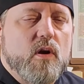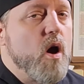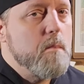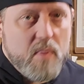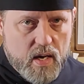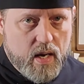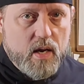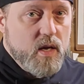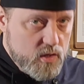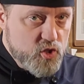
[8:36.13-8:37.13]
There are
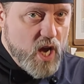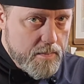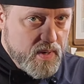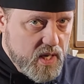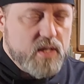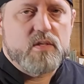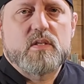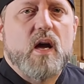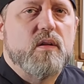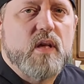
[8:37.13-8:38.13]
many Japanese
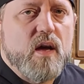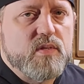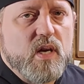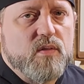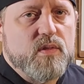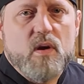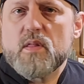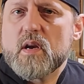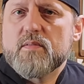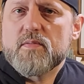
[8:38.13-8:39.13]
style knives out there
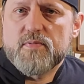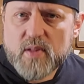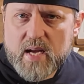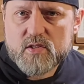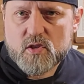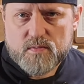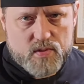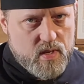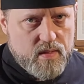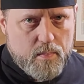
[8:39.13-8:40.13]
that have a flat
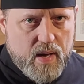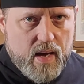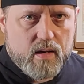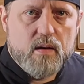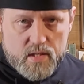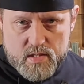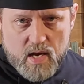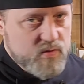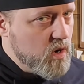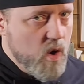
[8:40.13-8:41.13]
surface on the back. These
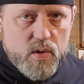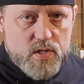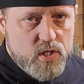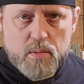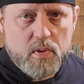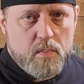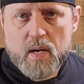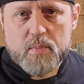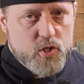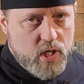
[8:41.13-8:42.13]
knives are always cheaply
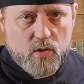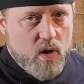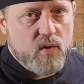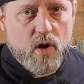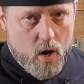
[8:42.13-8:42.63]
made machine ground